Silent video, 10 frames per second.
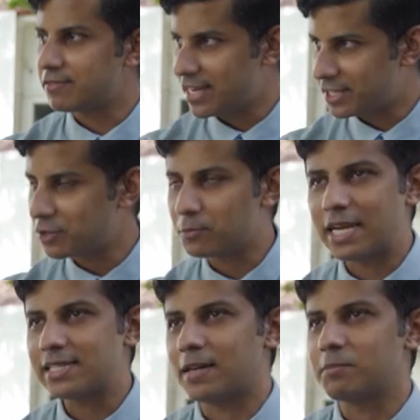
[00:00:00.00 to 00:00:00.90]
waiting to
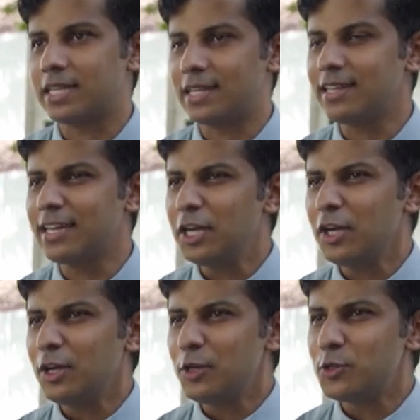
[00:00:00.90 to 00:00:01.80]
buy something,
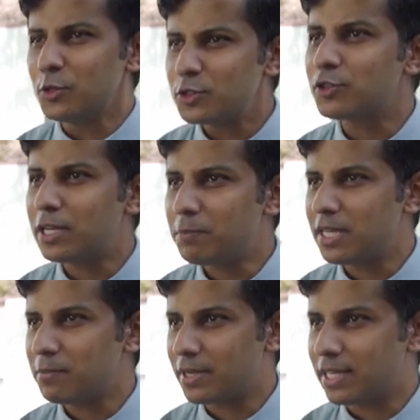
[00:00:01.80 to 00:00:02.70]
usually
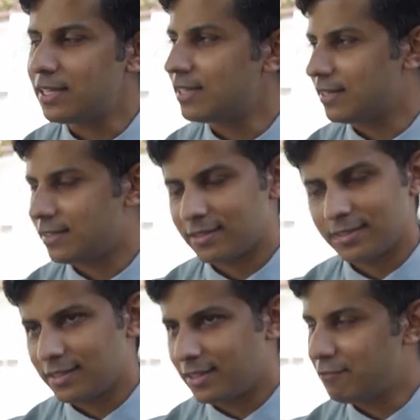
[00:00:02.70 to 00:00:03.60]
people,
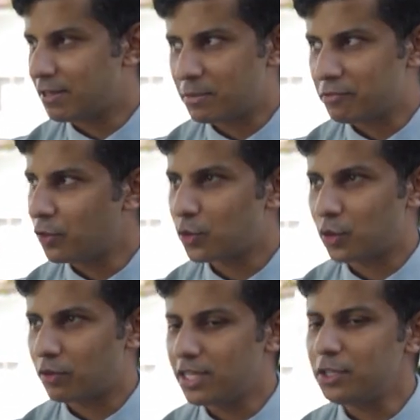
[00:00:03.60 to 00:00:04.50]
even before
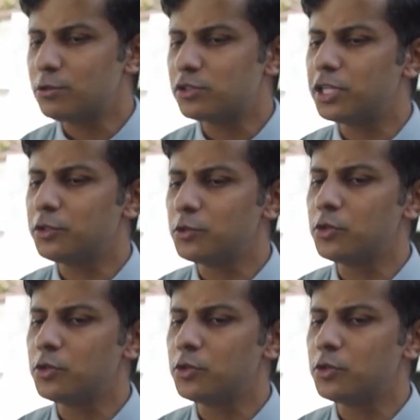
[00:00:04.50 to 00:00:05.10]
COVID, usually do